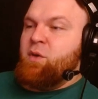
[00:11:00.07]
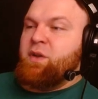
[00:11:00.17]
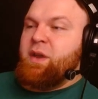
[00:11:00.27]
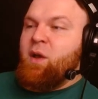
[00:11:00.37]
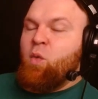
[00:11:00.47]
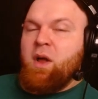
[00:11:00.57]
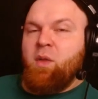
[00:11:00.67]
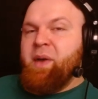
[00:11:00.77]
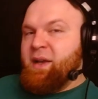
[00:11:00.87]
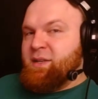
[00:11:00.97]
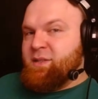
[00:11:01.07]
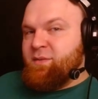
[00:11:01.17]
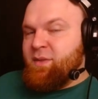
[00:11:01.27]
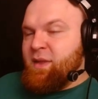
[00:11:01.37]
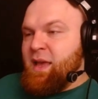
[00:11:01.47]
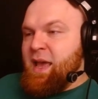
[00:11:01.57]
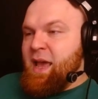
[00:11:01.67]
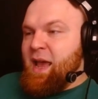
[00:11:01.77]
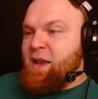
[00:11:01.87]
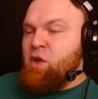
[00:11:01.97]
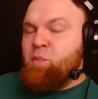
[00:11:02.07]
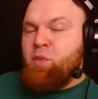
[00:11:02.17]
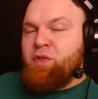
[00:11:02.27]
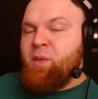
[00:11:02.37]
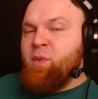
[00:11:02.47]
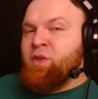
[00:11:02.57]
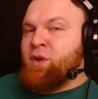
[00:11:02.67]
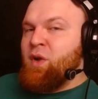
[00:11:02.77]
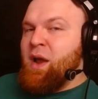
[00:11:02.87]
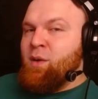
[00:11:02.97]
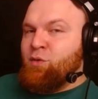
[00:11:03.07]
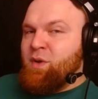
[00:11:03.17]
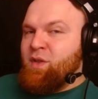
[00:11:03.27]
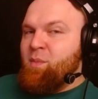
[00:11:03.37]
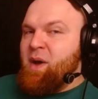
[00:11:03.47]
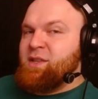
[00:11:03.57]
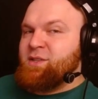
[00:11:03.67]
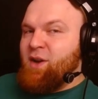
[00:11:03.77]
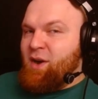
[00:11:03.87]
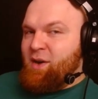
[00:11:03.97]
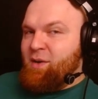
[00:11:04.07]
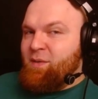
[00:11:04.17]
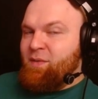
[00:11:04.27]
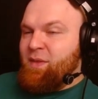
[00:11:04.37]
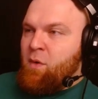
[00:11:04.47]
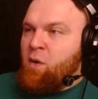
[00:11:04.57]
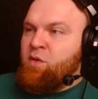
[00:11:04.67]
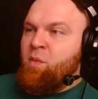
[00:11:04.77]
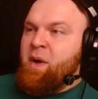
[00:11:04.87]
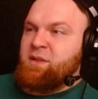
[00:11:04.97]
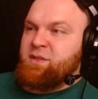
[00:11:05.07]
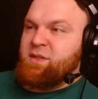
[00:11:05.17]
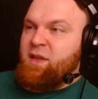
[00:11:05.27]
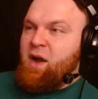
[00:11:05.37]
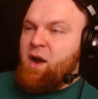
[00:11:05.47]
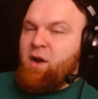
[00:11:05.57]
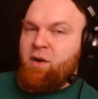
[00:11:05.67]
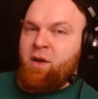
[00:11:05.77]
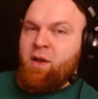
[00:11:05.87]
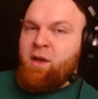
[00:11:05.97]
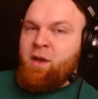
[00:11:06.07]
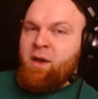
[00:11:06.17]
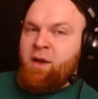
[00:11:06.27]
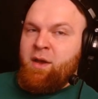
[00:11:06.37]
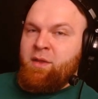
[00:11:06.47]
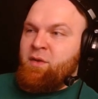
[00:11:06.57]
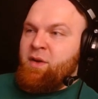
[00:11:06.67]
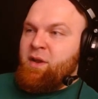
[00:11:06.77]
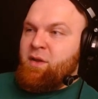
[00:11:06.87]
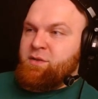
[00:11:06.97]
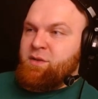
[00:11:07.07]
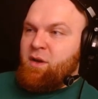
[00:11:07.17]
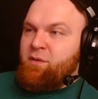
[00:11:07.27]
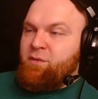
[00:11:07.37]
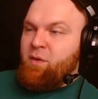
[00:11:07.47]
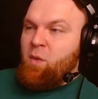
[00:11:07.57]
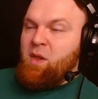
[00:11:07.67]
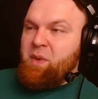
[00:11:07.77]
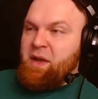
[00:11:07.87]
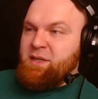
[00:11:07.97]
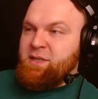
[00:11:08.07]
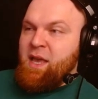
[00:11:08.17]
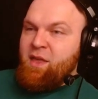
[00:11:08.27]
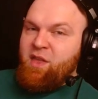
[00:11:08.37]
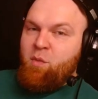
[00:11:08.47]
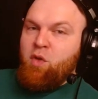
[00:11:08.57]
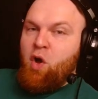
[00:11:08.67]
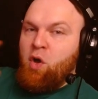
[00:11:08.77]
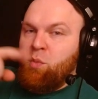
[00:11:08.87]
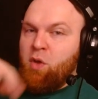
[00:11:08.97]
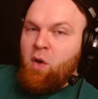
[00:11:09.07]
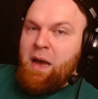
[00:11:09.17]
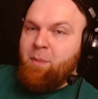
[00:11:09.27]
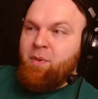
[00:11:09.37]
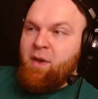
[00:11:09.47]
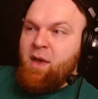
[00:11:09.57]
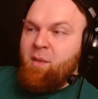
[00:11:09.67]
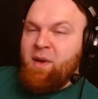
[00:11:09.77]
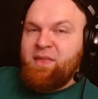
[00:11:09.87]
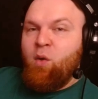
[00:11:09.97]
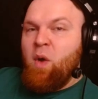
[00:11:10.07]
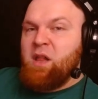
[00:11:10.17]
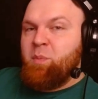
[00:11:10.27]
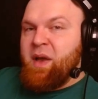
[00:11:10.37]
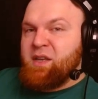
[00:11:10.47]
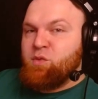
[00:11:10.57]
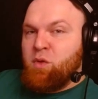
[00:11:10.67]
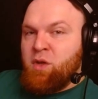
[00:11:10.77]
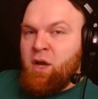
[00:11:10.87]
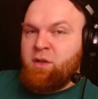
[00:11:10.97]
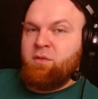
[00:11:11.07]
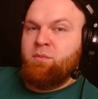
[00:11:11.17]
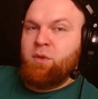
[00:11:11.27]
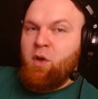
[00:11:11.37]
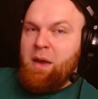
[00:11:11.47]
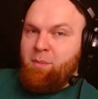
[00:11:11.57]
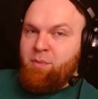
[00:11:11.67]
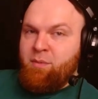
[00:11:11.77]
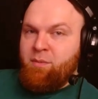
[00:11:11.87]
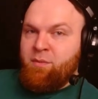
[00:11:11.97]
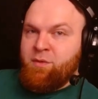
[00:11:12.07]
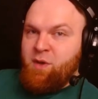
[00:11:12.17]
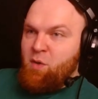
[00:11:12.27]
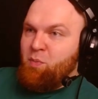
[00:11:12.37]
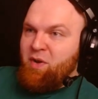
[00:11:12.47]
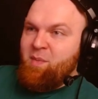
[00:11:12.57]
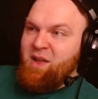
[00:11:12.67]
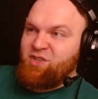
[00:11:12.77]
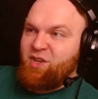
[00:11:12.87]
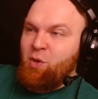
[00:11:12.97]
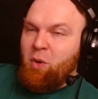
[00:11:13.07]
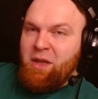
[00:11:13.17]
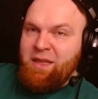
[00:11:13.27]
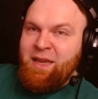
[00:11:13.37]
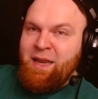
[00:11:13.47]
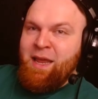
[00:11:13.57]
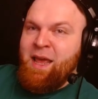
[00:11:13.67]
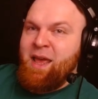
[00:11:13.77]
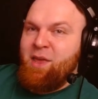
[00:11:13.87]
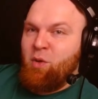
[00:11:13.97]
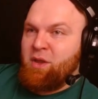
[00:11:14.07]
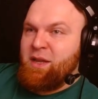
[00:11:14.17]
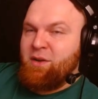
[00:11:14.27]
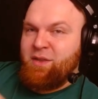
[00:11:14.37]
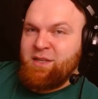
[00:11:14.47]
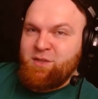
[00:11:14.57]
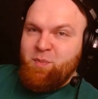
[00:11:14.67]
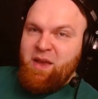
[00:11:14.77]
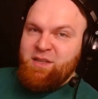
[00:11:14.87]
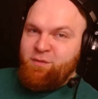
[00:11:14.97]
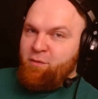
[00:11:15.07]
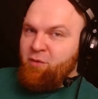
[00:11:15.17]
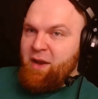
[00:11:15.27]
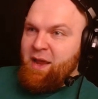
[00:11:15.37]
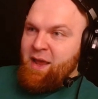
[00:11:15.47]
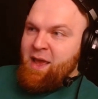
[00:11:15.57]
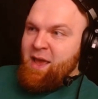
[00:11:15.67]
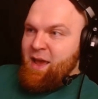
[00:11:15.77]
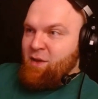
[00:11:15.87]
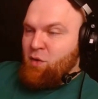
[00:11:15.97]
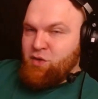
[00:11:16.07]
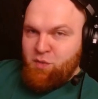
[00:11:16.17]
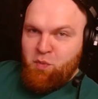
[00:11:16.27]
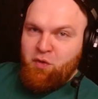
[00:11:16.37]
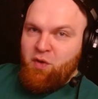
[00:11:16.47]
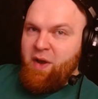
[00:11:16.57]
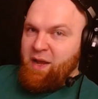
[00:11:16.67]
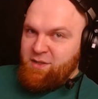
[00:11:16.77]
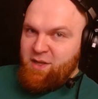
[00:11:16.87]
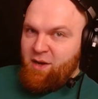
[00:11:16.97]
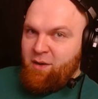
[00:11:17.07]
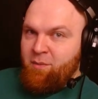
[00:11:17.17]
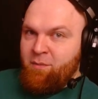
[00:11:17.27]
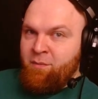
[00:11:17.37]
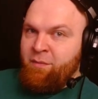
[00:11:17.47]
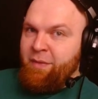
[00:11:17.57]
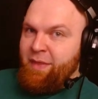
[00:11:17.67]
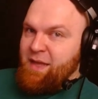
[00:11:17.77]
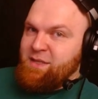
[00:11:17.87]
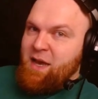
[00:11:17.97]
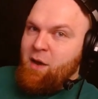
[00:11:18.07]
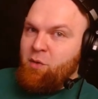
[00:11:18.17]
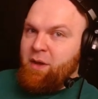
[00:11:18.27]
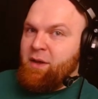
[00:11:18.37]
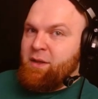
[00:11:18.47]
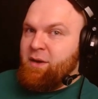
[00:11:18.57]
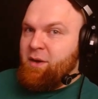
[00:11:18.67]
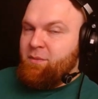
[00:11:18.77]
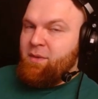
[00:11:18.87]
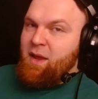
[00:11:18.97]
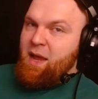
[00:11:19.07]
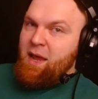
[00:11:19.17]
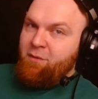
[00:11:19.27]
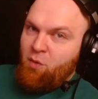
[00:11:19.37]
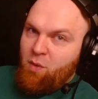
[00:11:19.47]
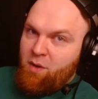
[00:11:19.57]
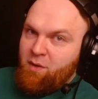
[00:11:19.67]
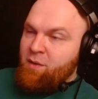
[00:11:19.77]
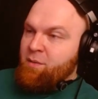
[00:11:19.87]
you take well packs and you put them on the ground where the mines are, all the mines that are in a radius of well packs, they will all blow up, but the well packs will not blow up. So you pretty much you clear this space for free and you just put your eggs there. That's how you can clear it if you want.